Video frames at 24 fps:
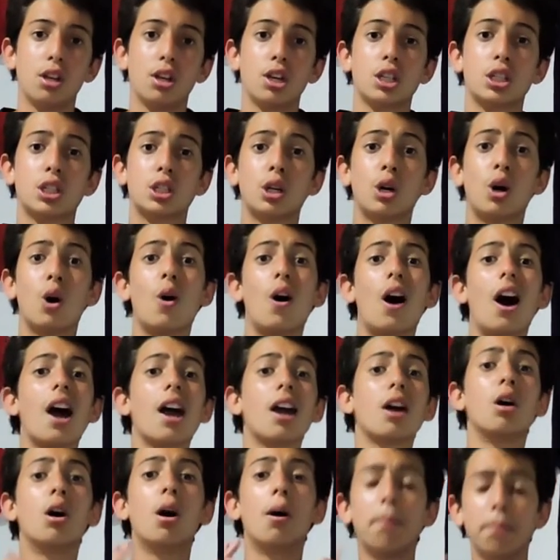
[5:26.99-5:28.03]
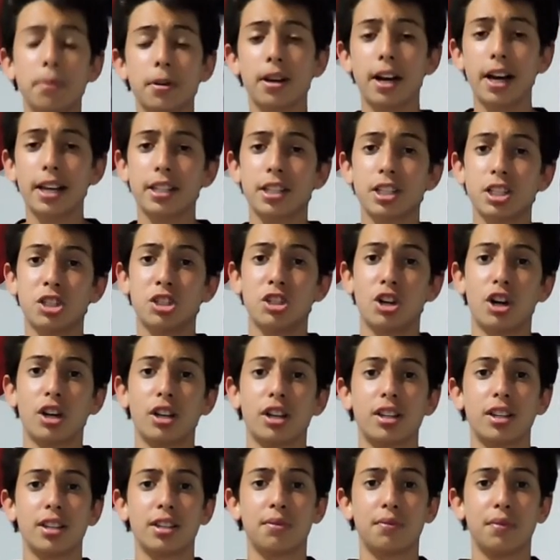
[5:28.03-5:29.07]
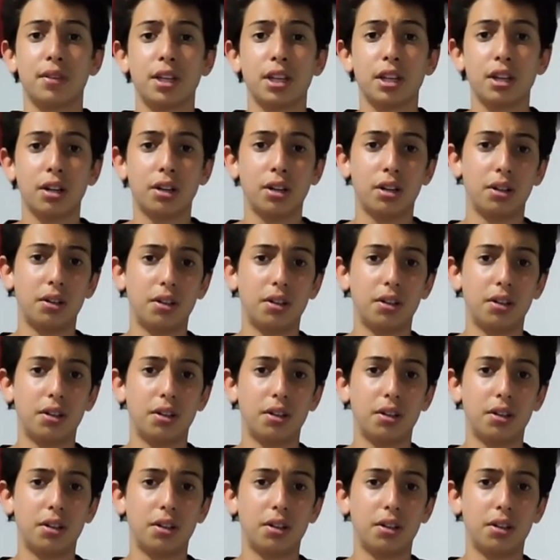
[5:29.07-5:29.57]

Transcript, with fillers: So I hope you guys enjoyed this video.